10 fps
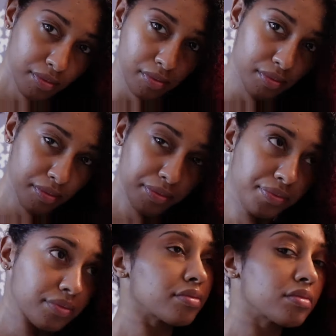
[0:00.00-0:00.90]

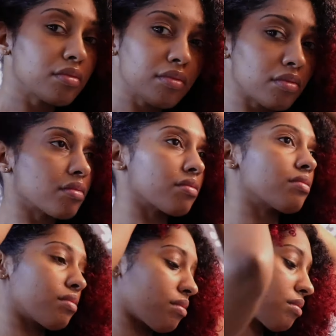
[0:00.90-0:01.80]

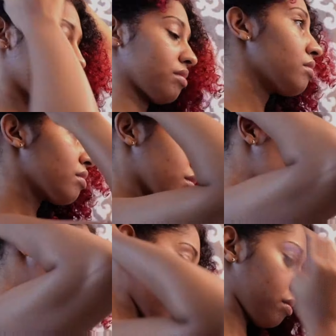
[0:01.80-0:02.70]

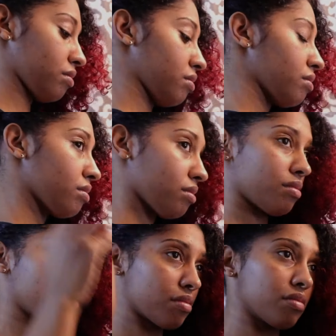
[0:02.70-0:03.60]

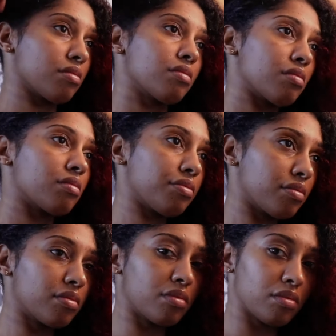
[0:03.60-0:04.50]

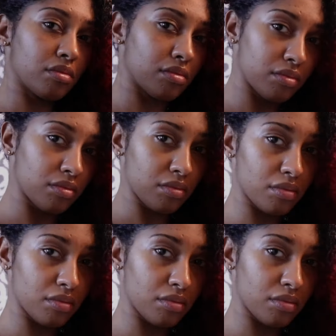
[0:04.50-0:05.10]
[no speech]